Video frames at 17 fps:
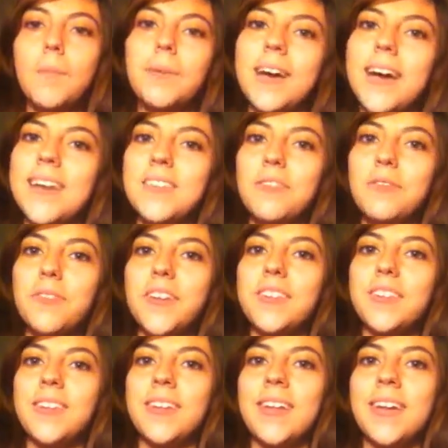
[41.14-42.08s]
But as of
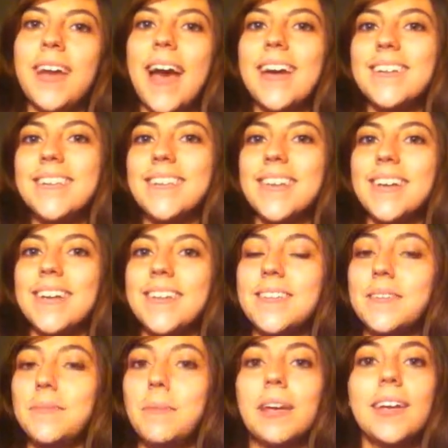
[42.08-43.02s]
recently, I
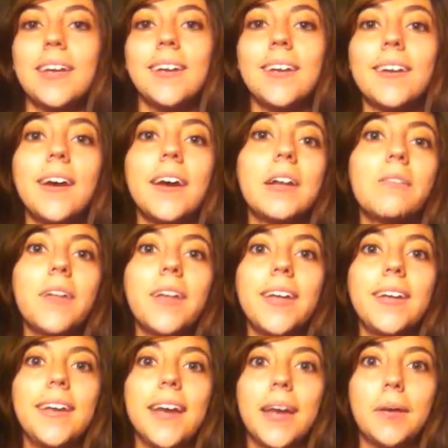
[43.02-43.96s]
decided to make it kind of
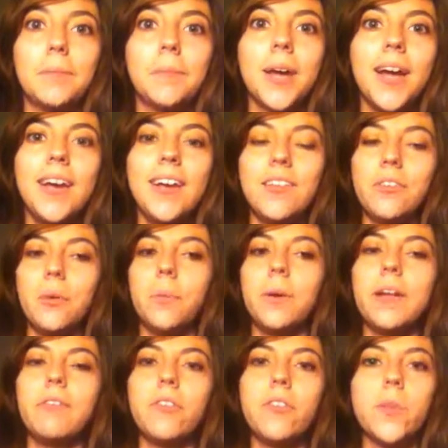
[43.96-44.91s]
like a game. So
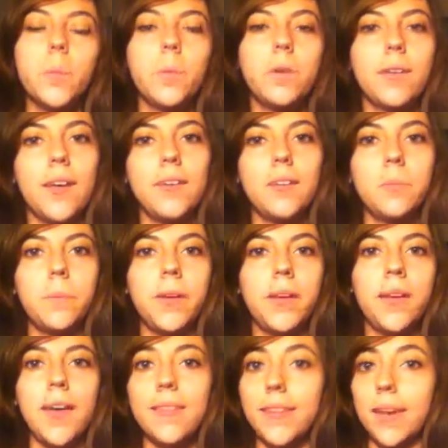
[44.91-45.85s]
whenever someone tells
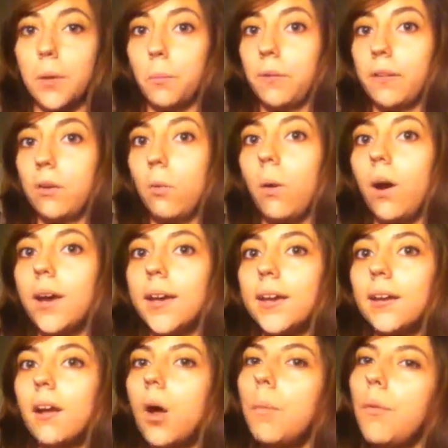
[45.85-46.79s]
me that I'm really
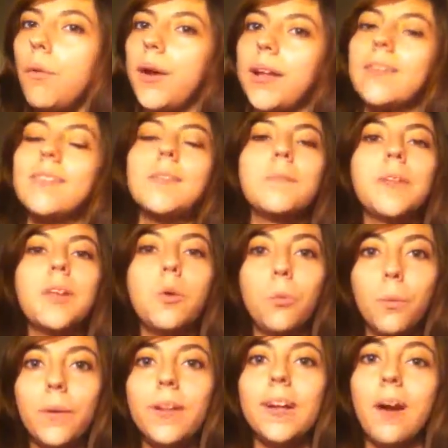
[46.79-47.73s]
quiet, I'll point out
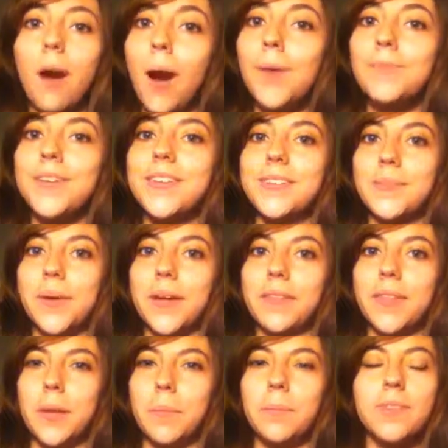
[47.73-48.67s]
something really obvious
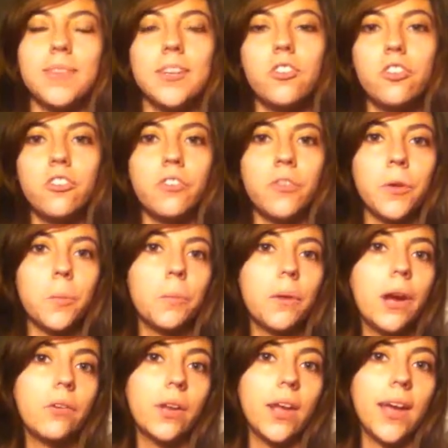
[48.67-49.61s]
about them, such as their
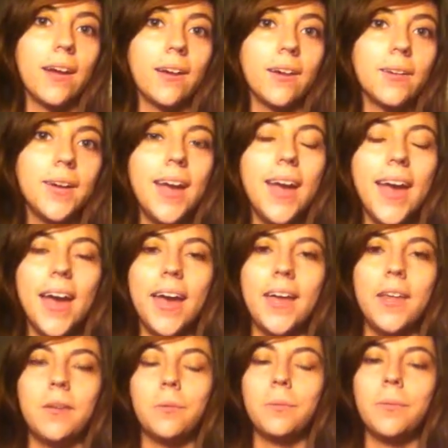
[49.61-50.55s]
brown hair.
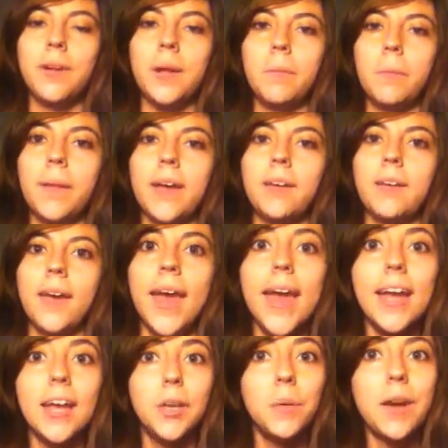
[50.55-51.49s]
And when I'm like,
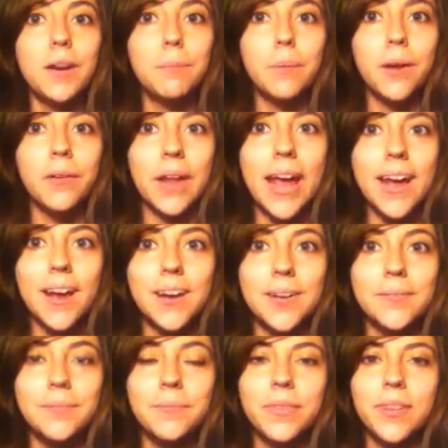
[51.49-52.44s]
"Hey, you have brown
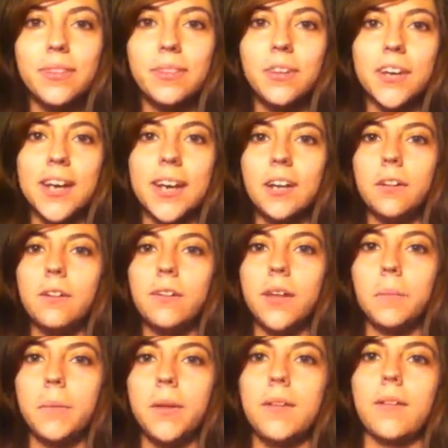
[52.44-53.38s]
hair," they kind of
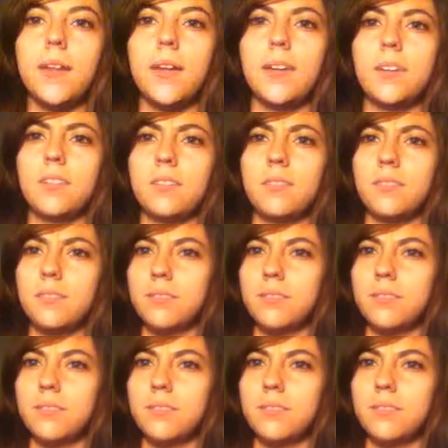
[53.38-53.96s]
look at me like,